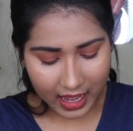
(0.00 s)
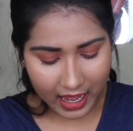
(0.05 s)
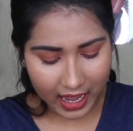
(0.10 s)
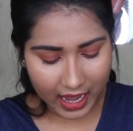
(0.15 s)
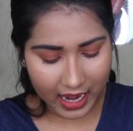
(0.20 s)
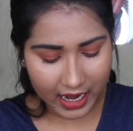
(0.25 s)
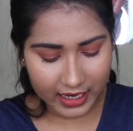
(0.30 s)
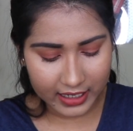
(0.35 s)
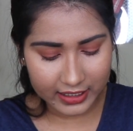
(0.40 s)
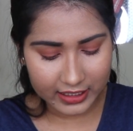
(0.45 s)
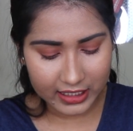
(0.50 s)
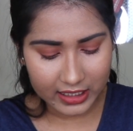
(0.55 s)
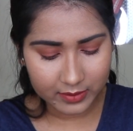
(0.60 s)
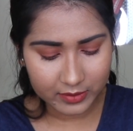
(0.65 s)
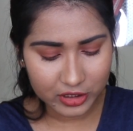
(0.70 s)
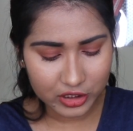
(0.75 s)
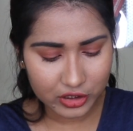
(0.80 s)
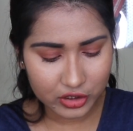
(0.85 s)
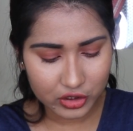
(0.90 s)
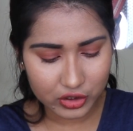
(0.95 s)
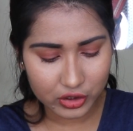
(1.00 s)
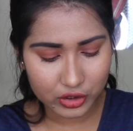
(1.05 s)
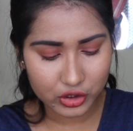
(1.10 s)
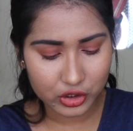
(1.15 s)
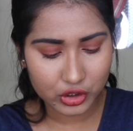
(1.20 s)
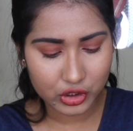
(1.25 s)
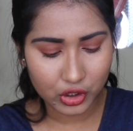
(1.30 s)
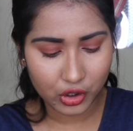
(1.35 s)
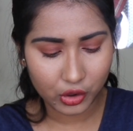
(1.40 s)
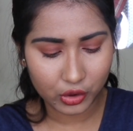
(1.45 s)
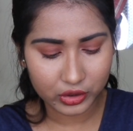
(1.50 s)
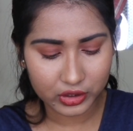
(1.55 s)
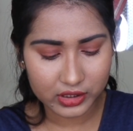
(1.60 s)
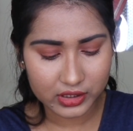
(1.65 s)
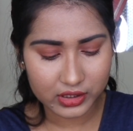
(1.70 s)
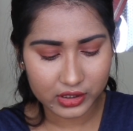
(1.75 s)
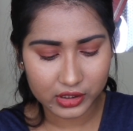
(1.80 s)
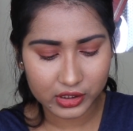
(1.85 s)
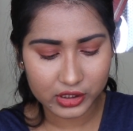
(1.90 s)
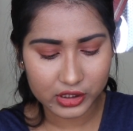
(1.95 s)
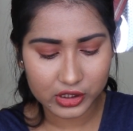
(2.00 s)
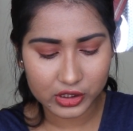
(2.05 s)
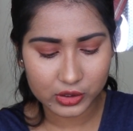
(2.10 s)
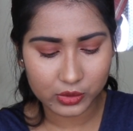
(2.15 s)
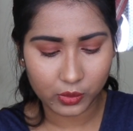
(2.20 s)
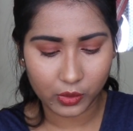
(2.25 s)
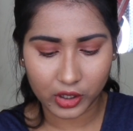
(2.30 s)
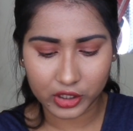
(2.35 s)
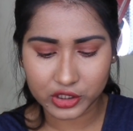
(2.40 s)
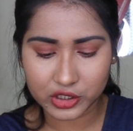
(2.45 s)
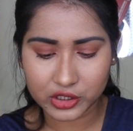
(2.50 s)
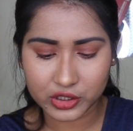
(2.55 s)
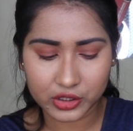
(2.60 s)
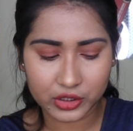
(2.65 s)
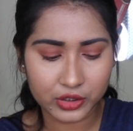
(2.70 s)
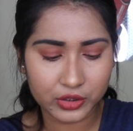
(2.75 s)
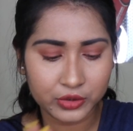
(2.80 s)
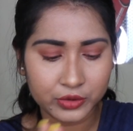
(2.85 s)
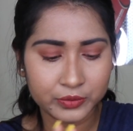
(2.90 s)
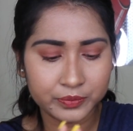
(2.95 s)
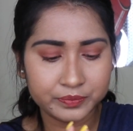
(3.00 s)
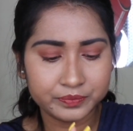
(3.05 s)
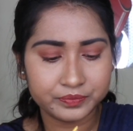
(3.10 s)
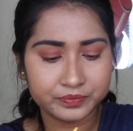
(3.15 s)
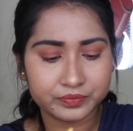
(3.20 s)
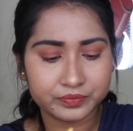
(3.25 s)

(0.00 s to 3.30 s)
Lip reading: And let me just show this swatch to you.